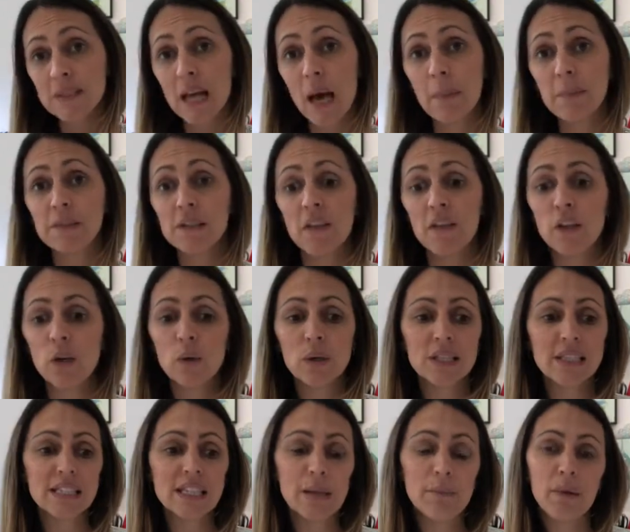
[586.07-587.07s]
up so that you
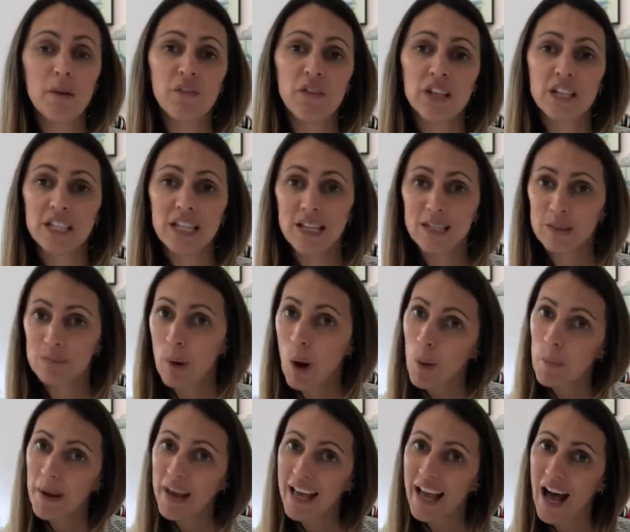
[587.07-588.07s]
can see my videos
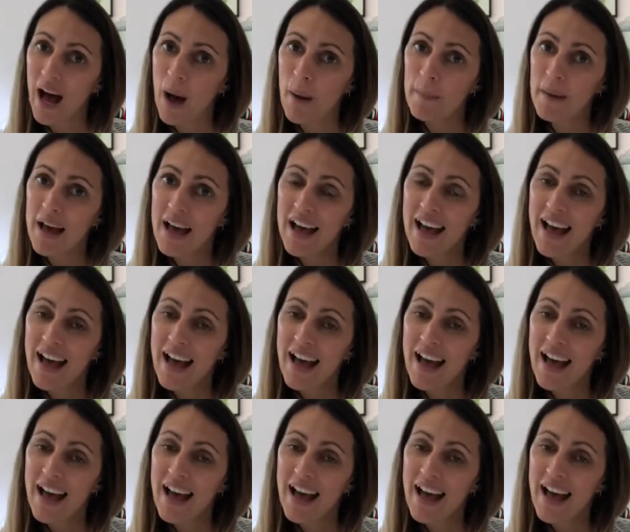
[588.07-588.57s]
popping up